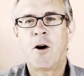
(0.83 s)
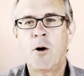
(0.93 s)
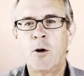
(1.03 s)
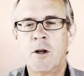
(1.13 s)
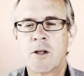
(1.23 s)

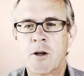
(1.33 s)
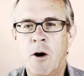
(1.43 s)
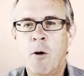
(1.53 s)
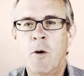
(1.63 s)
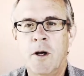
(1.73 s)
All is
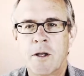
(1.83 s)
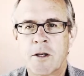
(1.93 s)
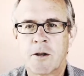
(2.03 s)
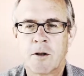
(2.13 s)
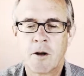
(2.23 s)

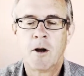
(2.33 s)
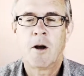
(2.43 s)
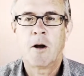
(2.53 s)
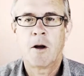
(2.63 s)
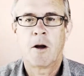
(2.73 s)
always
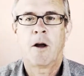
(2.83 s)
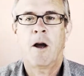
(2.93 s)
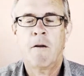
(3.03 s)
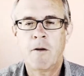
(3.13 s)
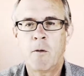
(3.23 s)

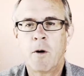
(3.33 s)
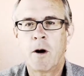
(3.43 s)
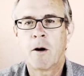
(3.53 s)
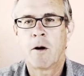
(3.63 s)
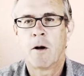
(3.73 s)

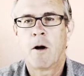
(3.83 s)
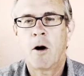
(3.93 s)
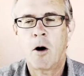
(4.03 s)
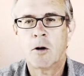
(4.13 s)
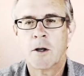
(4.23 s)
everywhere,
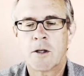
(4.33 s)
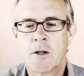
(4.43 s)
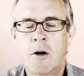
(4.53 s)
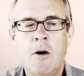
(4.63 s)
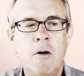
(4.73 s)

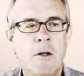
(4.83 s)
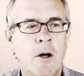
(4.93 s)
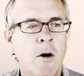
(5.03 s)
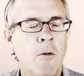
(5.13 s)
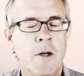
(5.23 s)
allness. All
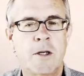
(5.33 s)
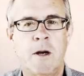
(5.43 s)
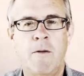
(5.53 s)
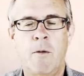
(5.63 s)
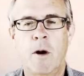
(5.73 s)
is always
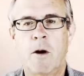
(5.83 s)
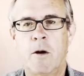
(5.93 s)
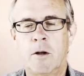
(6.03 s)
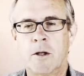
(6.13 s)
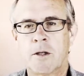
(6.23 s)
everywhere,
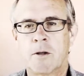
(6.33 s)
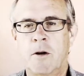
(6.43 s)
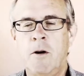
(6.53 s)
allness.